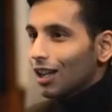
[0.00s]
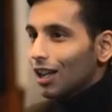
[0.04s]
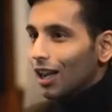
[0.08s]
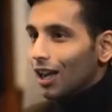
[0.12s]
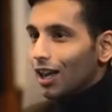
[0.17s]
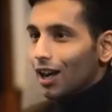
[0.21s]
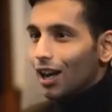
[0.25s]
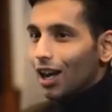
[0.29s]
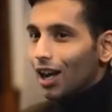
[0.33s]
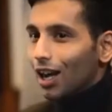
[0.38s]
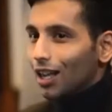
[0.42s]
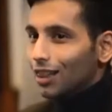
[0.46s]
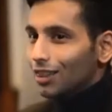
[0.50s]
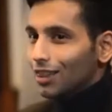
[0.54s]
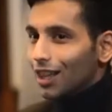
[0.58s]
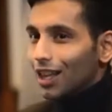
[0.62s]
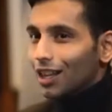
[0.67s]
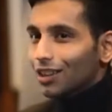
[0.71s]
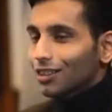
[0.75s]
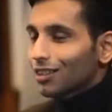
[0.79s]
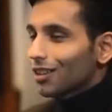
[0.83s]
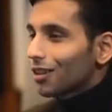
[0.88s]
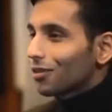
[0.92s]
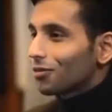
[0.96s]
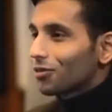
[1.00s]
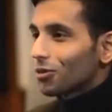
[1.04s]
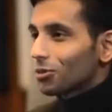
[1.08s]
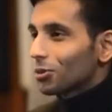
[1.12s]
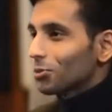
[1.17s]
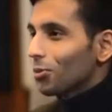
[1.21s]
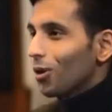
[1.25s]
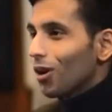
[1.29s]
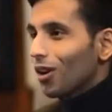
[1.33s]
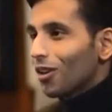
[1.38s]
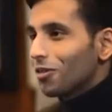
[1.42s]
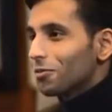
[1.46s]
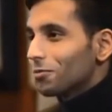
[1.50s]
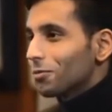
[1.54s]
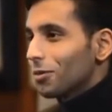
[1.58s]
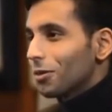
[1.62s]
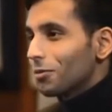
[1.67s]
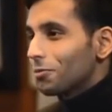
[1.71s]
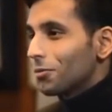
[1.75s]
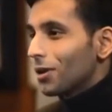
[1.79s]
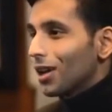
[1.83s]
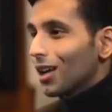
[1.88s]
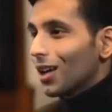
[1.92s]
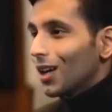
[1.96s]
and I thank them from the bottom
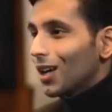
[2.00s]
of my